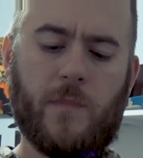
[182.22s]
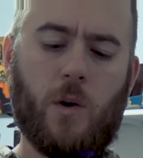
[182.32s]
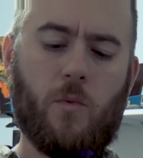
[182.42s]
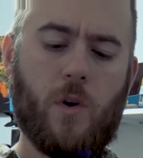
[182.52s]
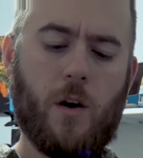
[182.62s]

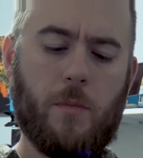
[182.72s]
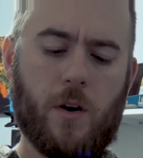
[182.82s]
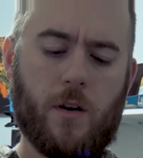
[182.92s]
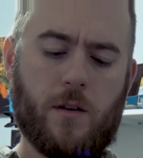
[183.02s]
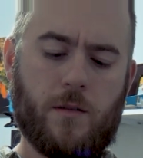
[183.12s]

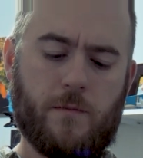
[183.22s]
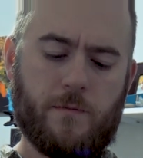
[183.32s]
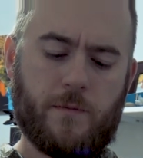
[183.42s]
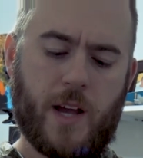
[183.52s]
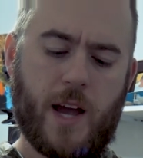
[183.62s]
rubber
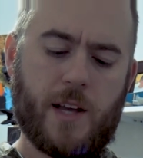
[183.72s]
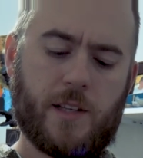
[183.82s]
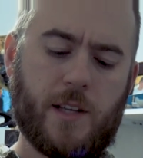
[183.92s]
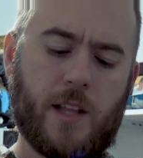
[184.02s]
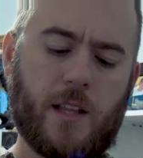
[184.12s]

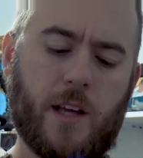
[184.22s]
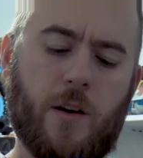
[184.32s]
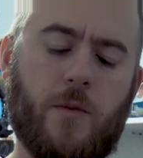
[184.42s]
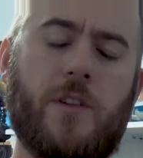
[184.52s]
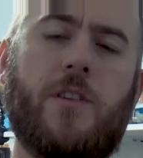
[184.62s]
gasket that they
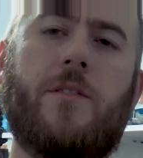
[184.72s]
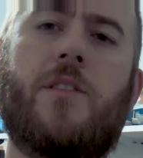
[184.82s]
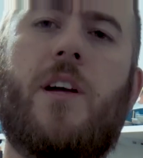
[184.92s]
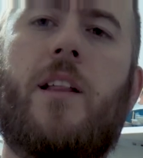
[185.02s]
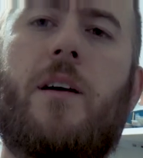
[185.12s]
go into.
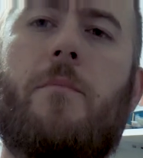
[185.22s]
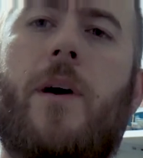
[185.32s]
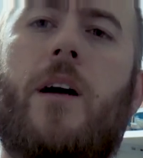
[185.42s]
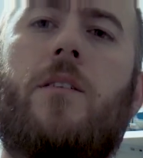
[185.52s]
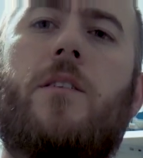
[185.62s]
It's not like
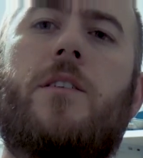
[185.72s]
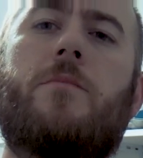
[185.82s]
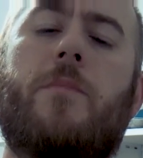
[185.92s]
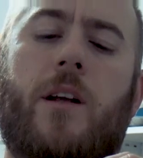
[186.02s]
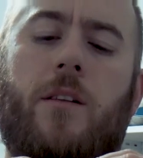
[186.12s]
metal
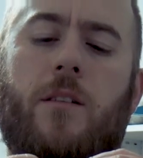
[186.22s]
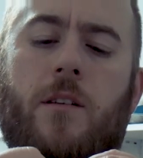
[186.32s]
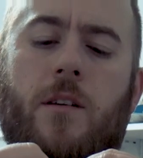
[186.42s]
on metal.